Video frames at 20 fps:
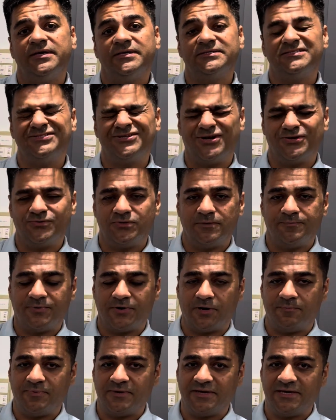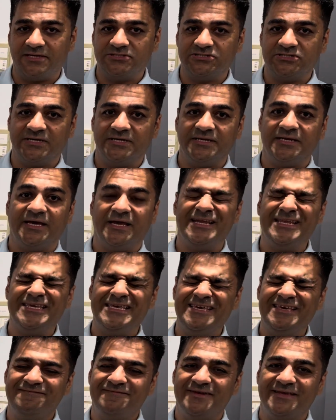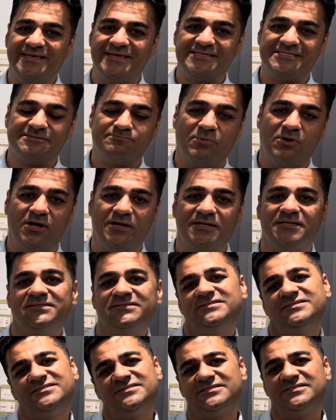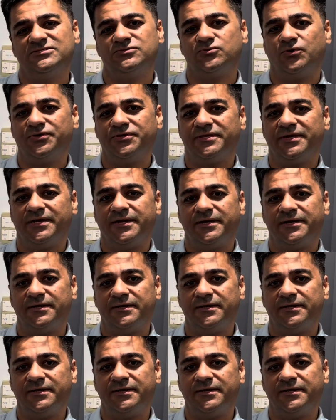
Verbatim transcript: start the propagation and even a small disease disorder